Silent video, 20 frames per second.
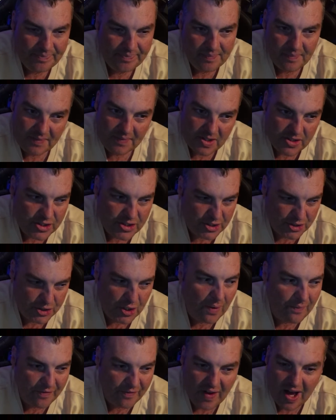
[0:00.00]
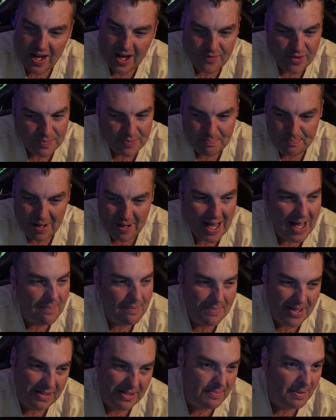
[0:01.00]
So top 5 is bare
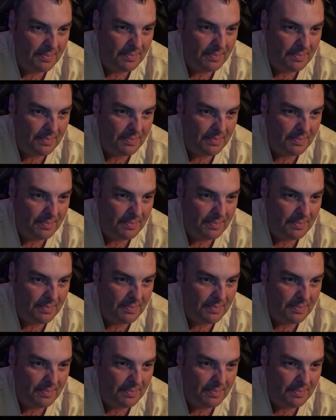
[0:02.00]
minimum.